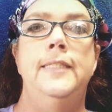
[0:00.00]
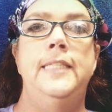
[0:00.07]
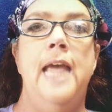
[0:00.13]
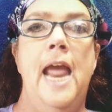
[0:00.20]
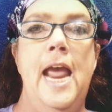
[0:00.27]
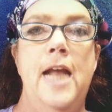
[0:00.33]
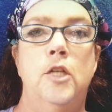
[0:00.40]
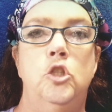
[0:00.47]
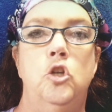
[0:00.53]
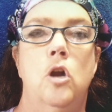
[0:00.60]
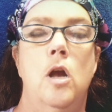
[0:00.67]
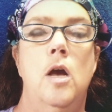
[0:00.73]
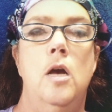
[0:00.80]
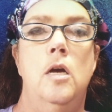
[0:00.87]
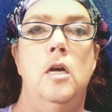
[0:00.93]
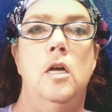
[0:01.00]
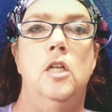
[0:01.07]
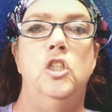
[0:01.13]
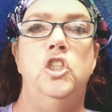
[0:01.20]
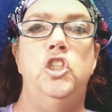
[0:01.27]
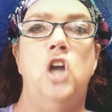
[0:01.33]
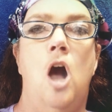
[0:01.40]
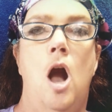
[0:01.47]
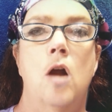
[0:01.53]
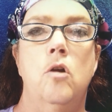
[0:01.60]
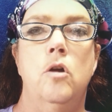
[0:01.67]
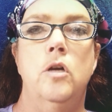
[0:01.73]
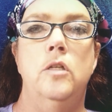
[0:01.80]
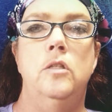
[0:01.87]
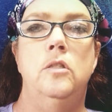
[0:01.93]
tantra,
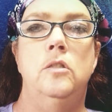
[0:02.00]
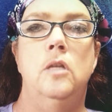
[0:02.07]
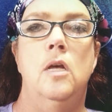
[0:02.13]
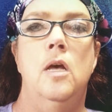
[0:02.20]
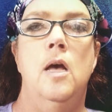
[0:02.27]
chakras,